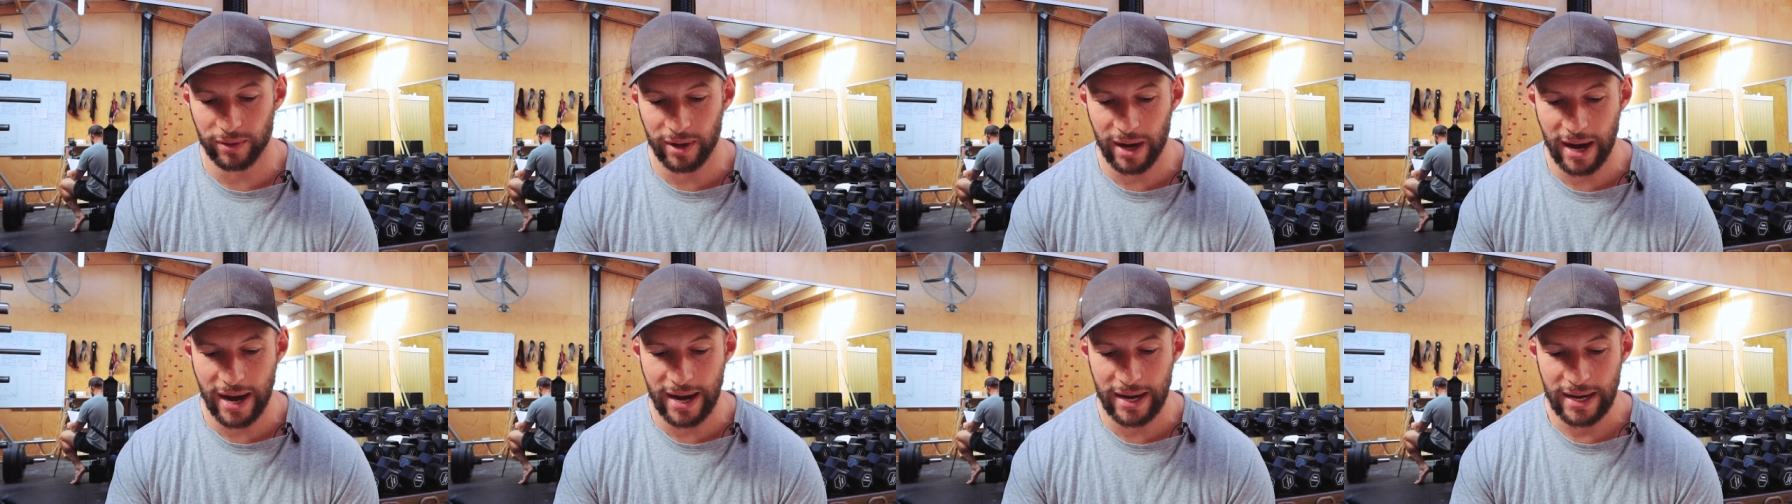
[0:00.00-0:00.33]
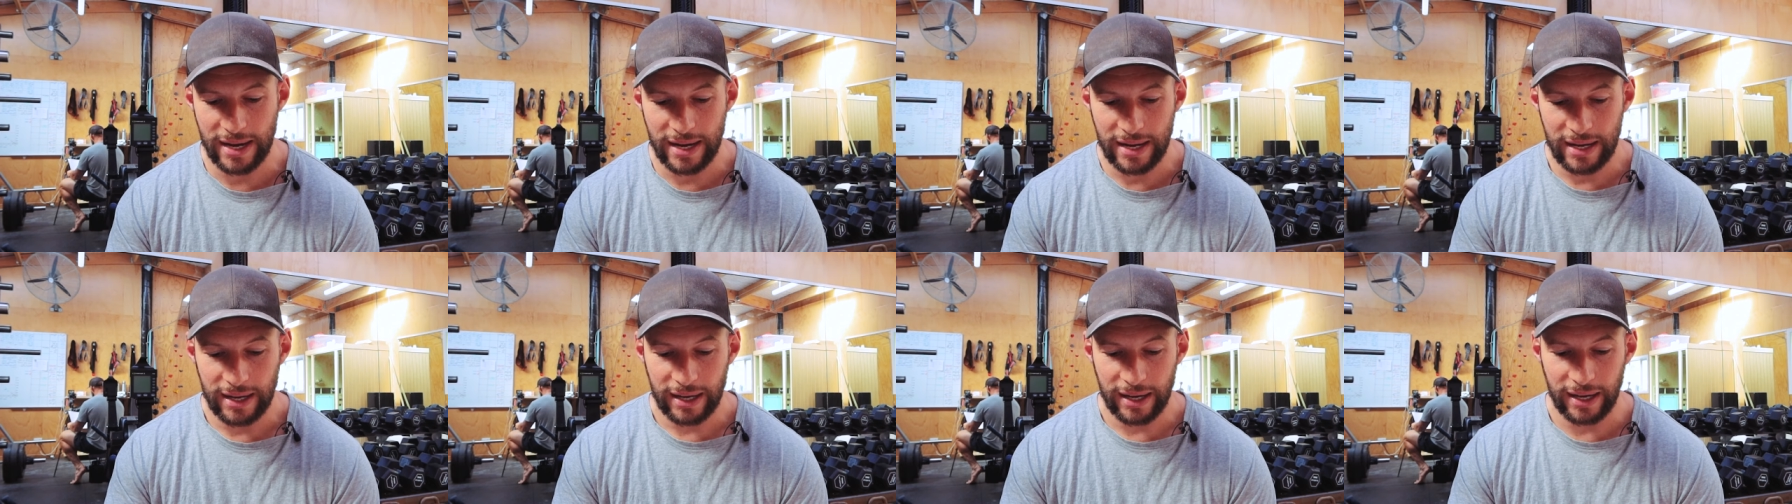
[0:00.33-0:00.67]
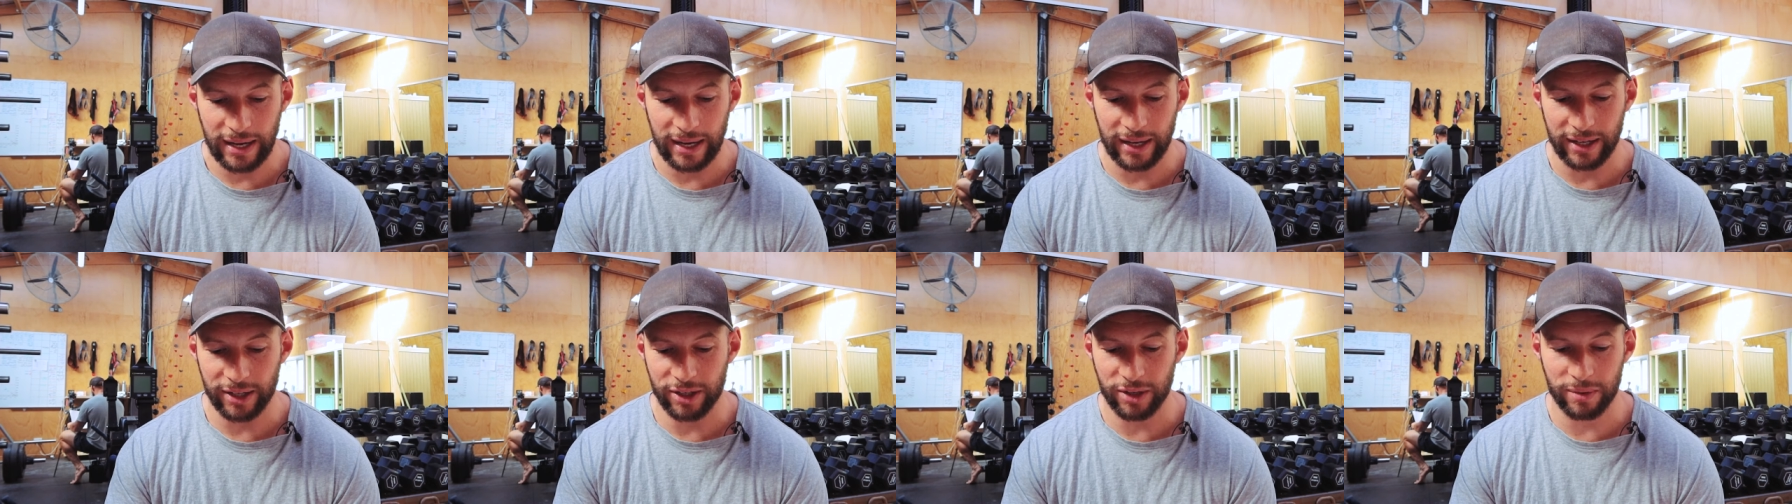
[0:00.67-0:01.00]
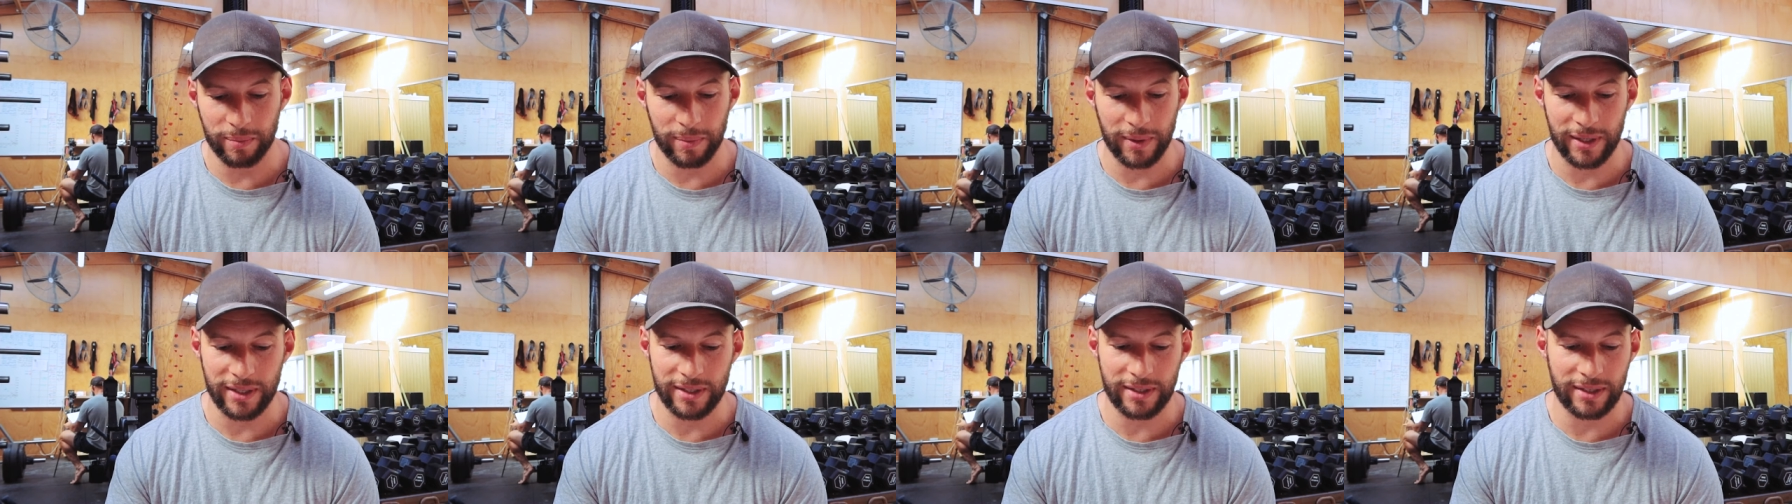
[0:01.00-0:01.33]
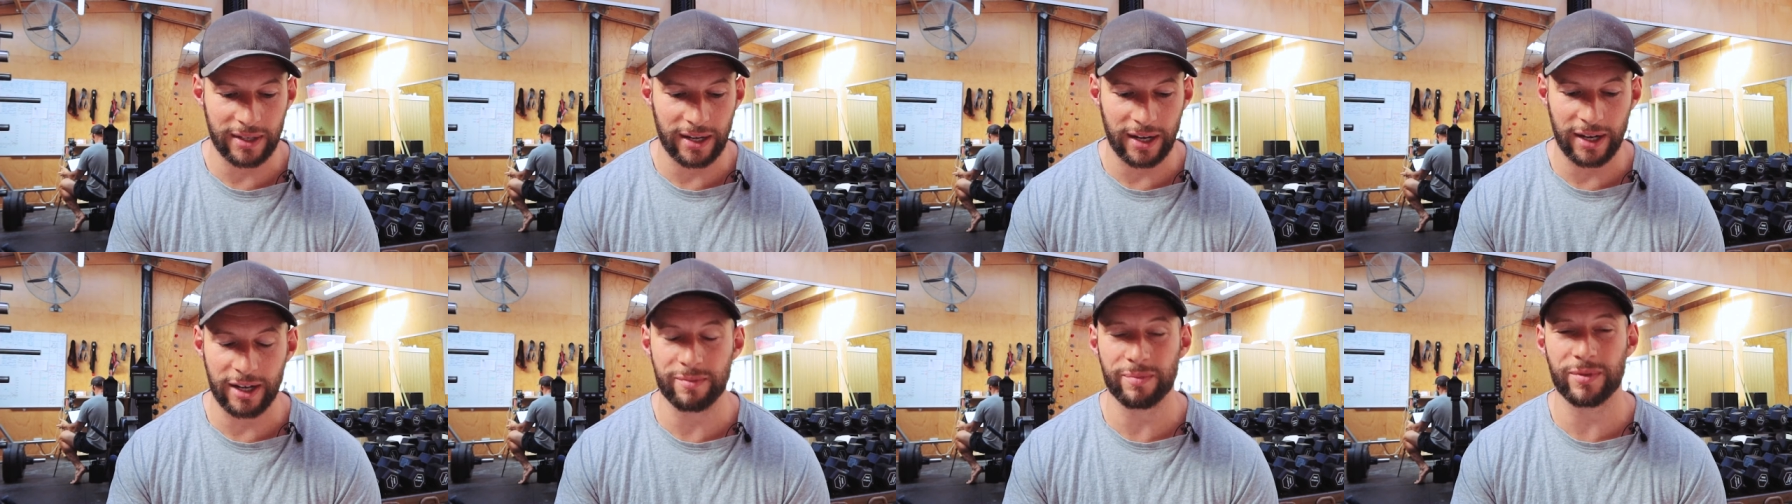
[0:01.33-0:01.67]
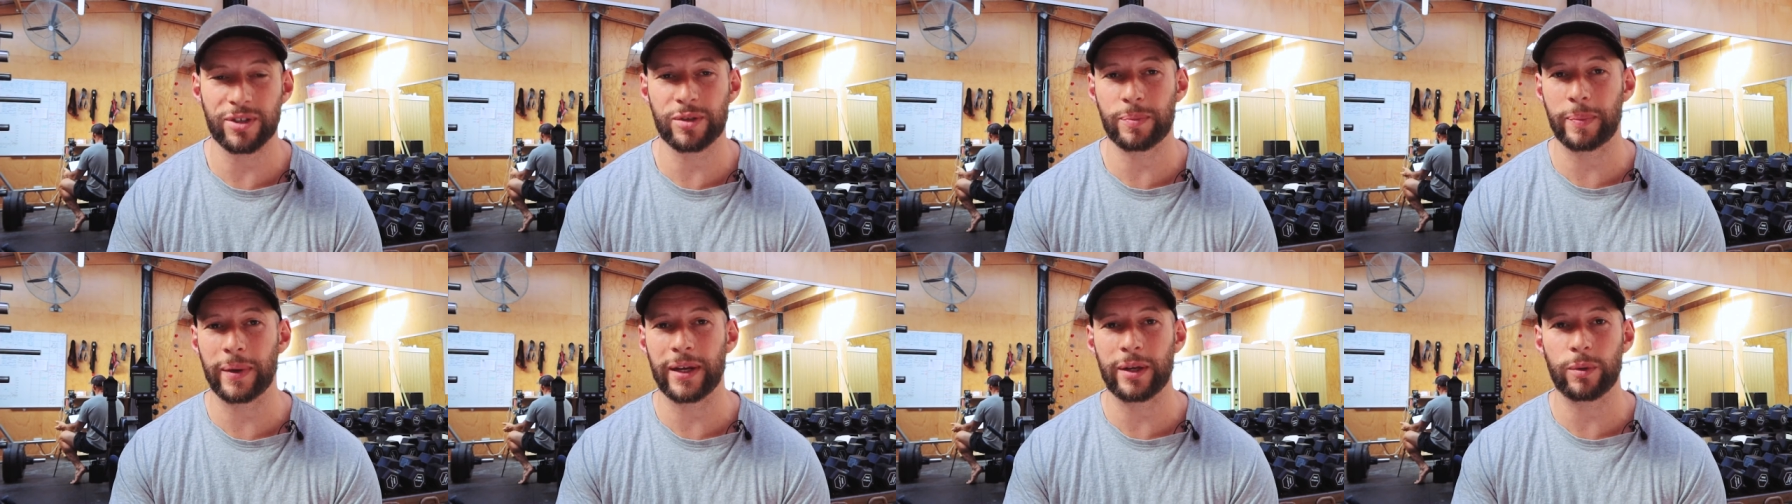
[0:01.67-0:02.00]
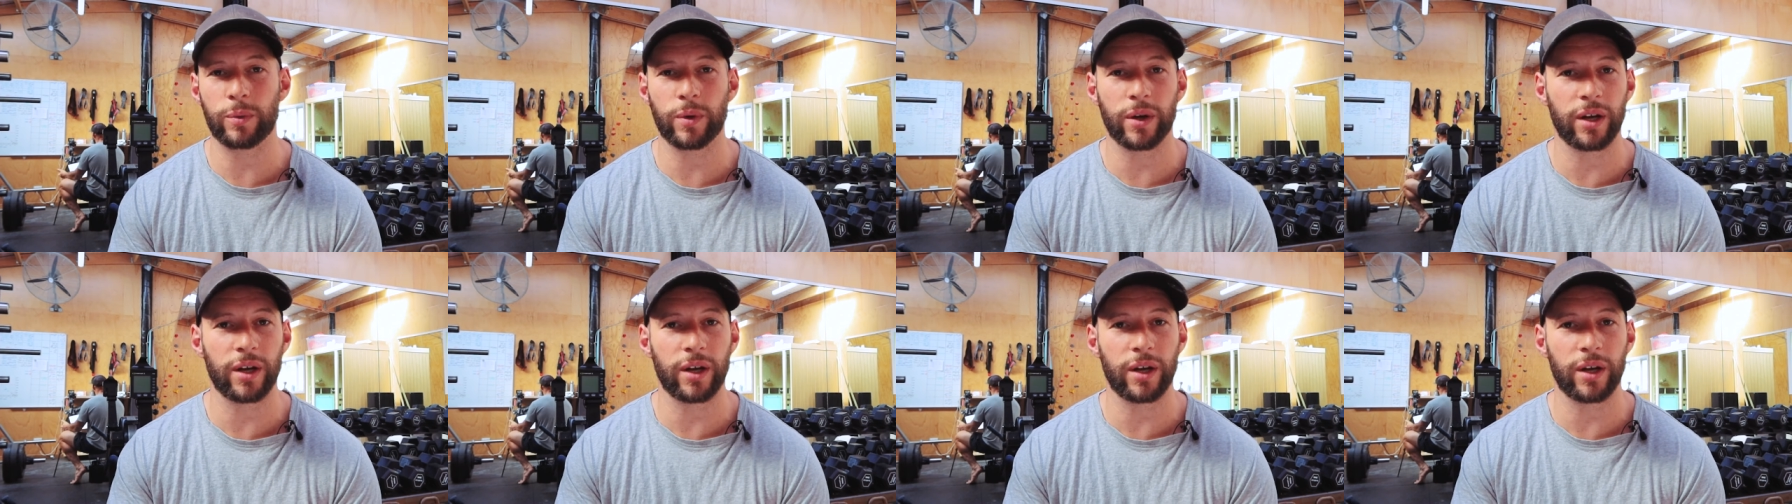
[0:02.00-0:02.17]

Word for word: all right. Uh, it could be some speed